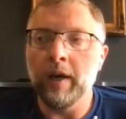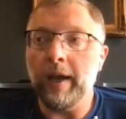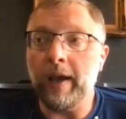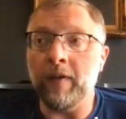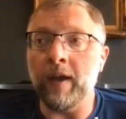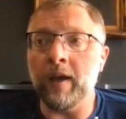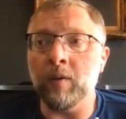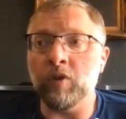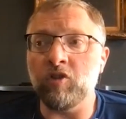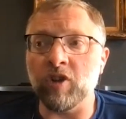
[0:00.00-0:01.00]
And mm-hmm. then when
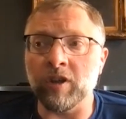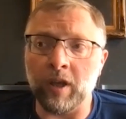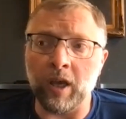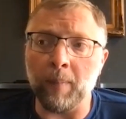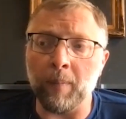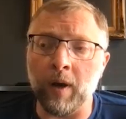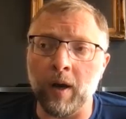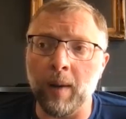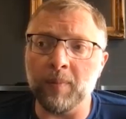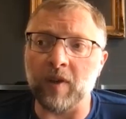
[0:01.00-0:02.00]
she's on the up uh,
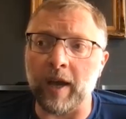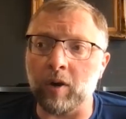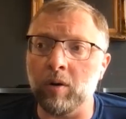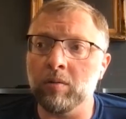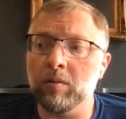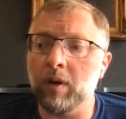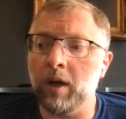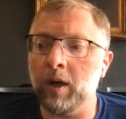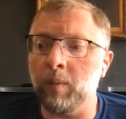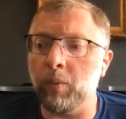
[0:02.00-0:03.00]
up cycle,
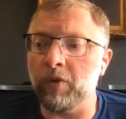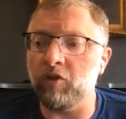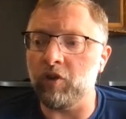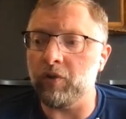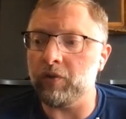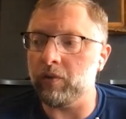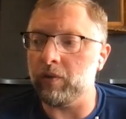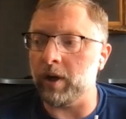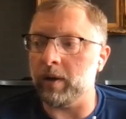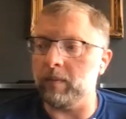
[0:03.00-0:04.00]
um, when she's
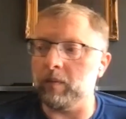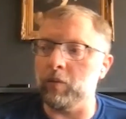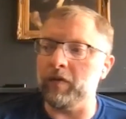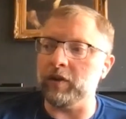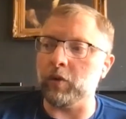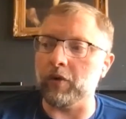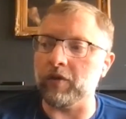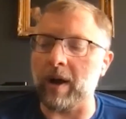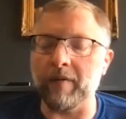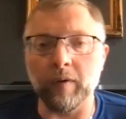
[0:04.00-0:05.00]
uh, moving
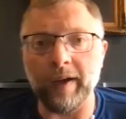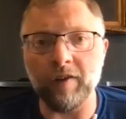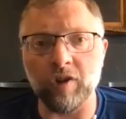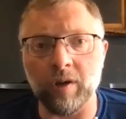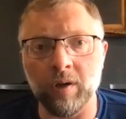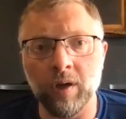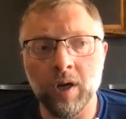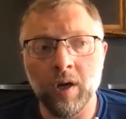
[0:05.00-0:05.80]
towards ovulation,